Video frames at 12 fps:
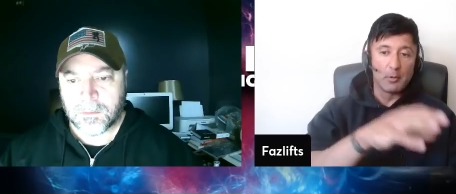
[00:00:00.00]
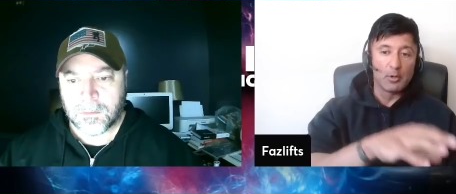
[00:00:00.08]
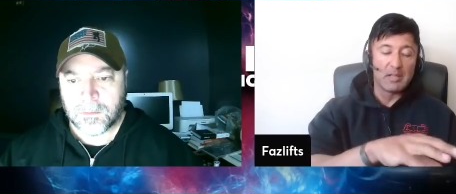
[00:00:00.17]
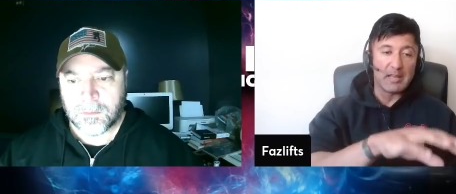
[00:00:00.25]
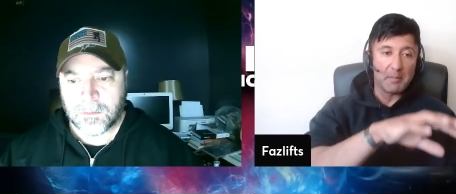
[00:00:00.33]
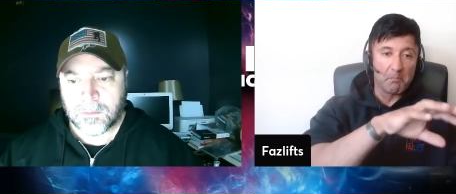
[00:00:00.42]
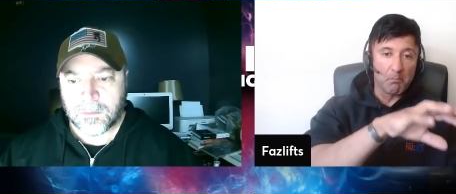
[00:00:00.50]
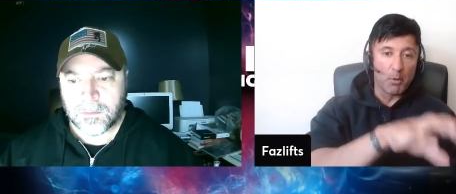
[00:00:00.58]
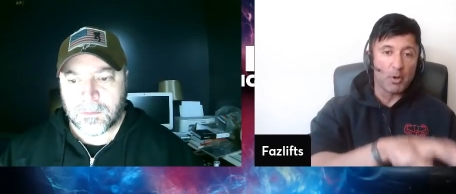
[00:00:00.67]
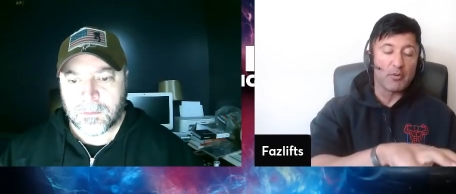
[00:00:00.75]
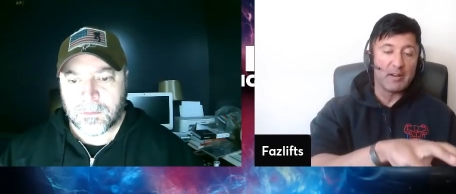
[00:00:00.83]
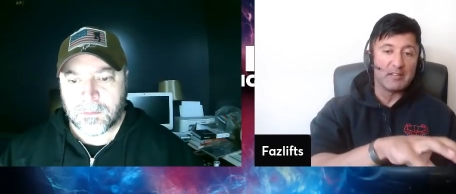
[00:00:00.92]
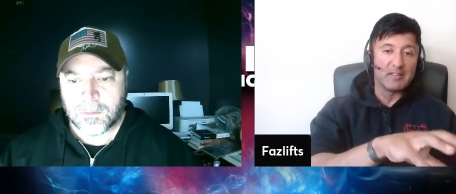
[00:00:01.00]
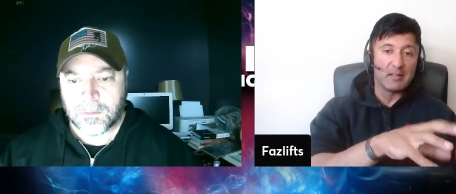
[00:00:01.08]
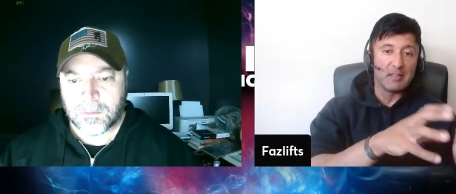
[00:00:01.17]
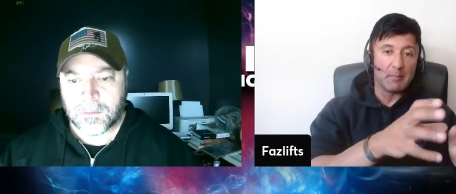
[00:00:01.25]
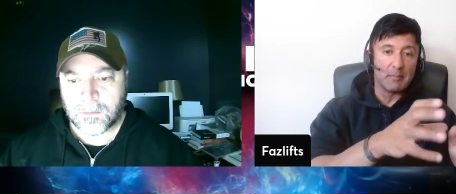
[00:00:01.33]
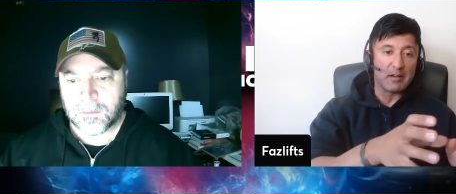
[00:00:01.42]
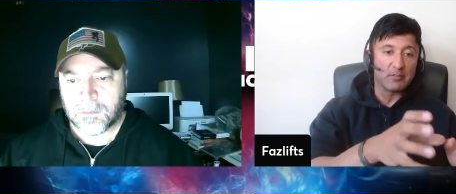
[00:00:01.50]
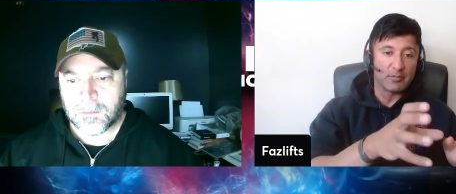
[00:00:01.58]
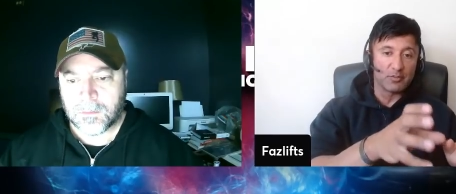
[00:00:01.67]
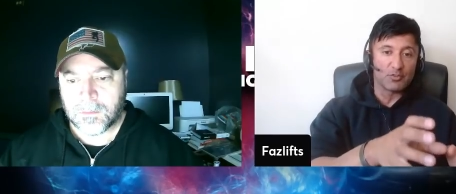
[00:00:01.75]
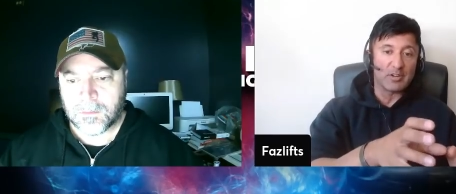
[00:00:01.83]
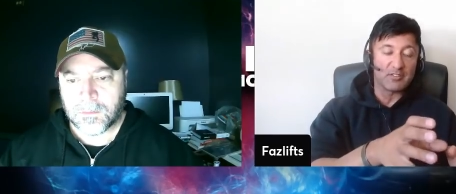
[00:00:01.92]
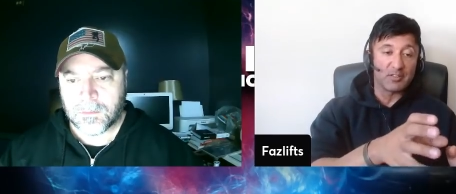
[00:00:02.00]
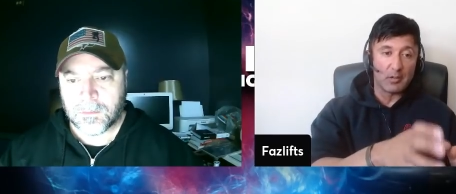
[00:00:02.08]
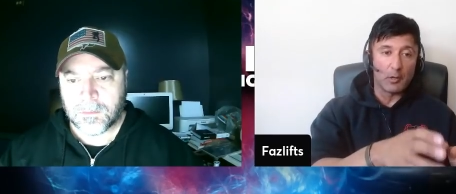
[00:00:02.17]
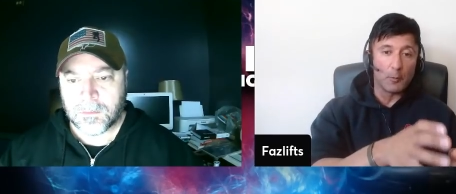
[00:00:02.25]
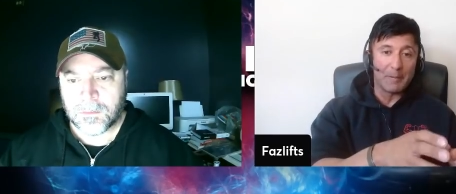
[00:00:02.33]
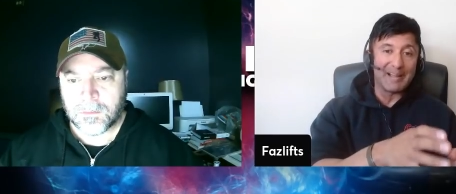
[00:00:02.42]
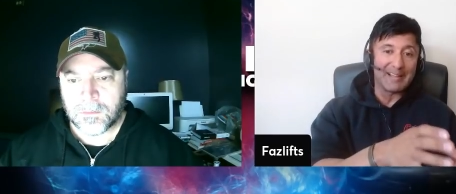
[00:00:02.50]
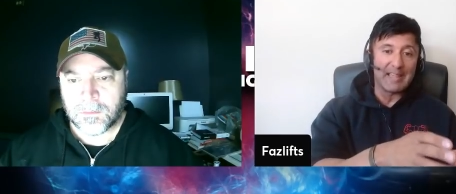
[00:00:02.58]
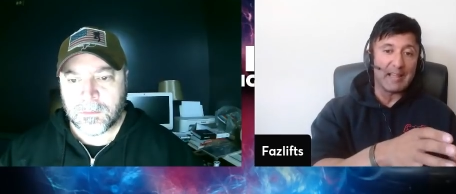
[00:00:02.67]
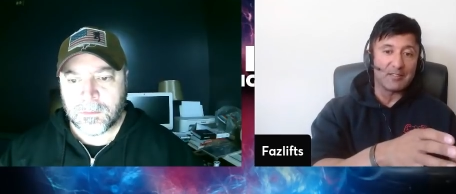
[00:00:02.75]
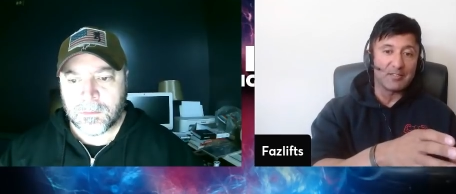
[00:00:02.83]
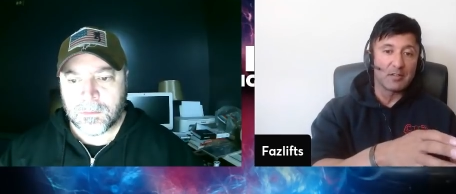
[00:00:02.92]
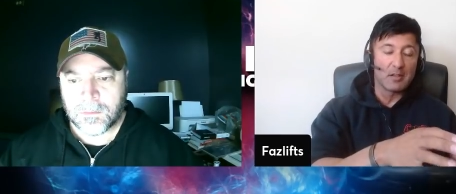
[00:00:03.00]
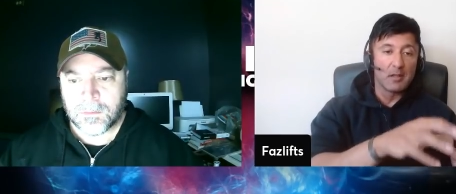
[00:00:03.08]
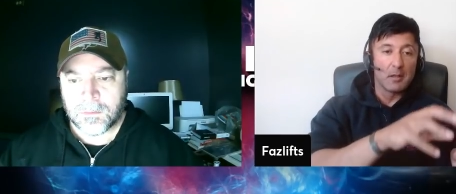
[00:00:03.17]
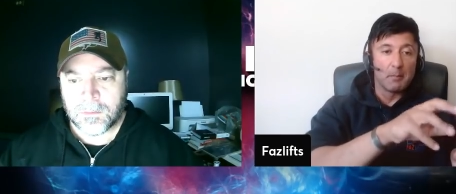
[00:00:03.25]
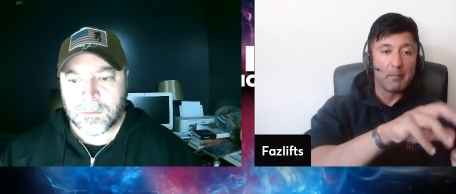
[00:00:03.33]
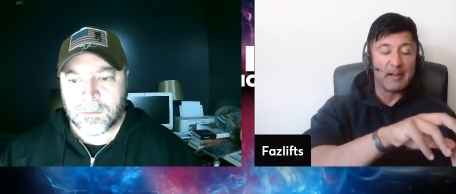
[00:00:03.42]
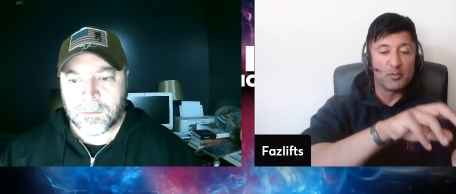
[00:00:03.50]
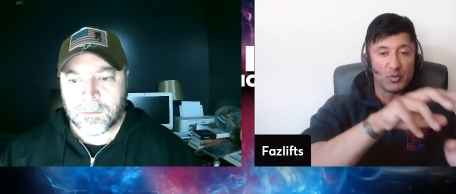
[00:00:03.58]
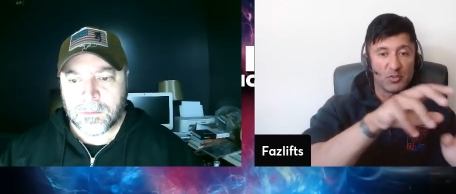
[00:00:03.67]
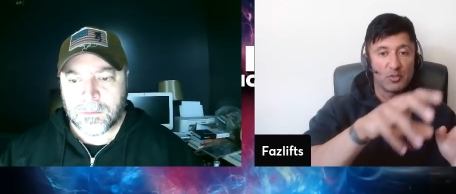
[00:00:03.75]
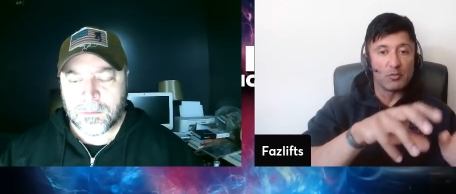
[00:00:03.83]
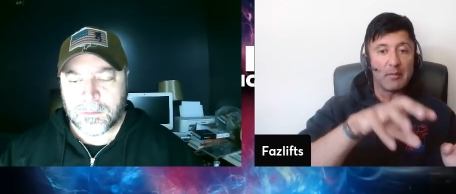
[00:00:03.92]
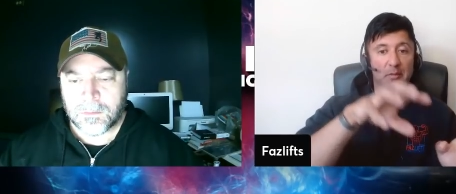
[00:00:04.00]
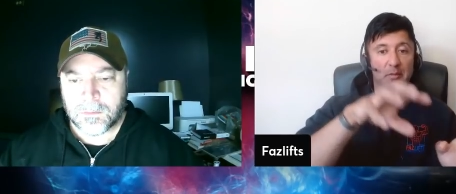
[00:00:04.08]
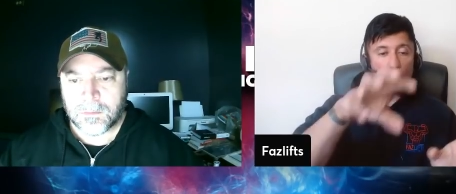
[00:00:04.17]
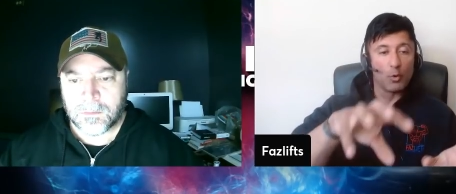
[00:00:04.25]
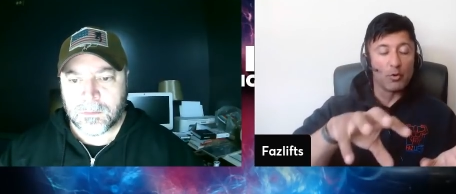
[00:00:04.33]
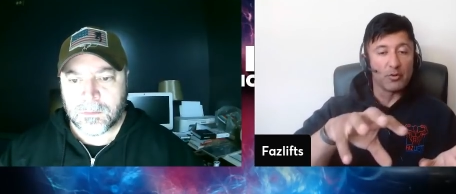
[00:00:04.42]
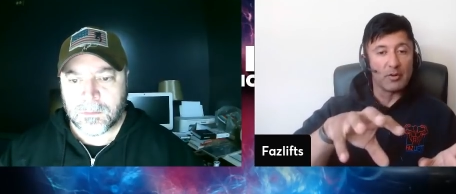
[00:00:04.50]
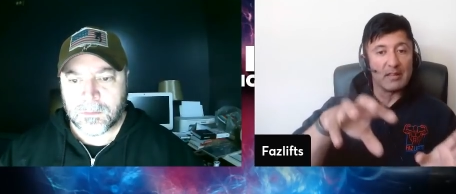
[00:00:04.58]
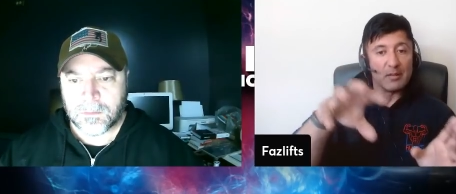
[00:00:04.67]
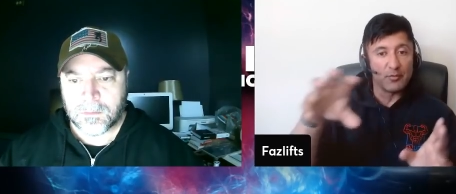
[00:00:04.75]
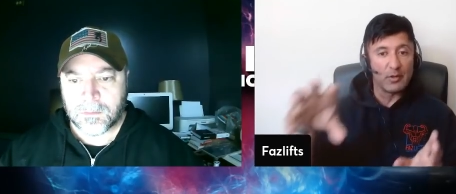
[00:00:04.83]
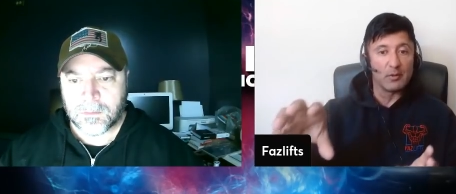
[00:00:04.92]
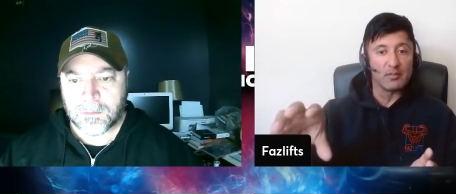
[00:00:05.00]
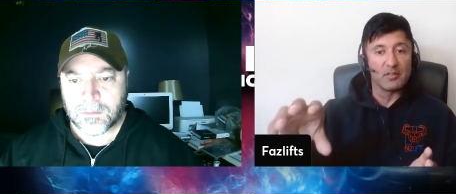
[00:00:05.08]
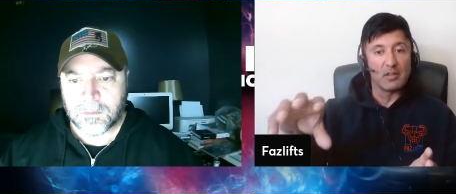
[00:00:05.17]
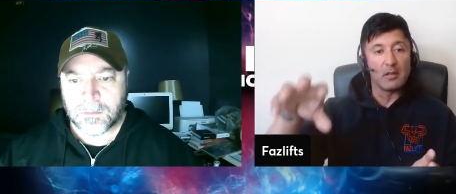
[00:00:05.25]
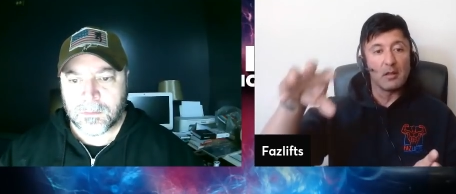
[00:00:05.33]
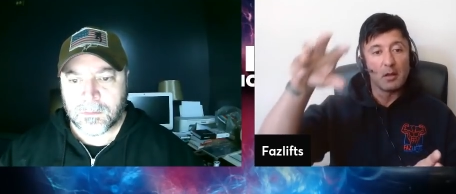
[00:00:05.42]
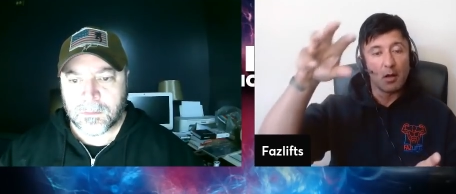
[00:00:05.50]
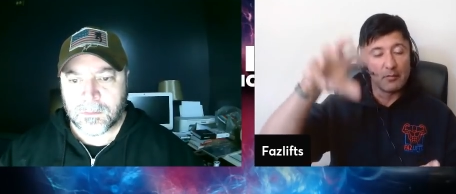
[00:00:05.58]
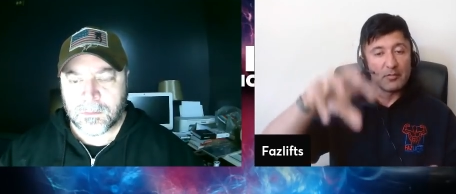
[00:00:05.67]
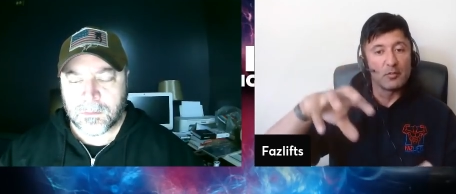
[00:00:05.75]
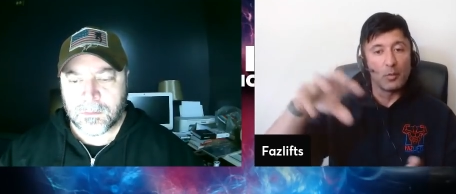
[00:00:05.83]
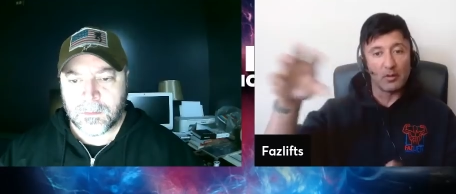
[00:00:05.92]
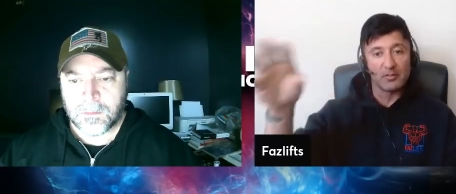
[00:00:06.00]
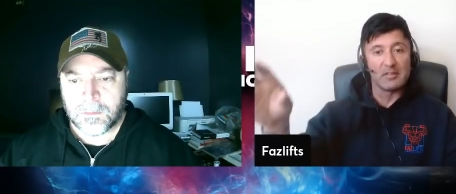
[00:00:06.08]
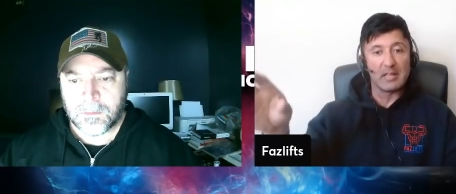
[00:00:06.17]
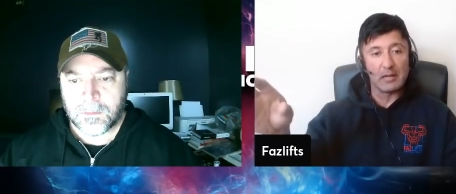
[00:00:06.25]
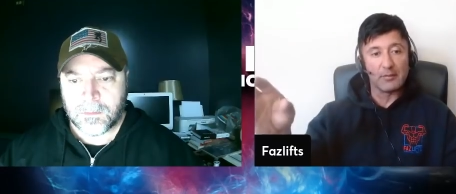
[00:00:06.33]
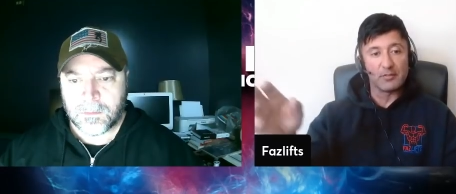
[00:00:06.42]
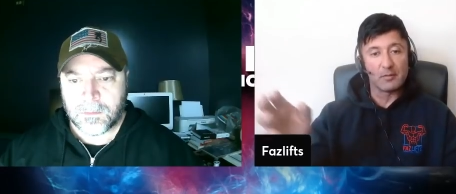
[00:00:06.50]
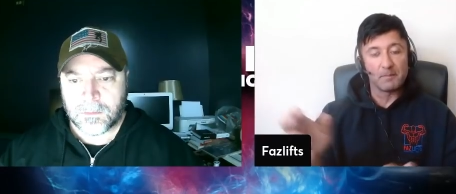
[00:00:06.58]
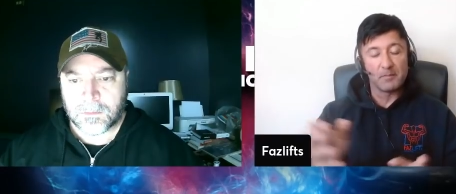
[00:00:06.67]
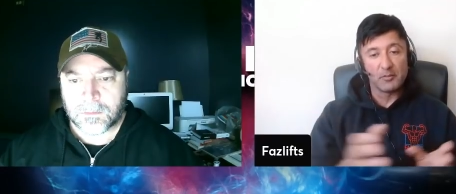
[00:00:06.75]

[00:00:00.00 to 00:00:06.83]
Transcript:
Speaker 1: looking at moderating the amount of stress that the lower back gets by switching around the order and the frequency of the squats and deadlifts.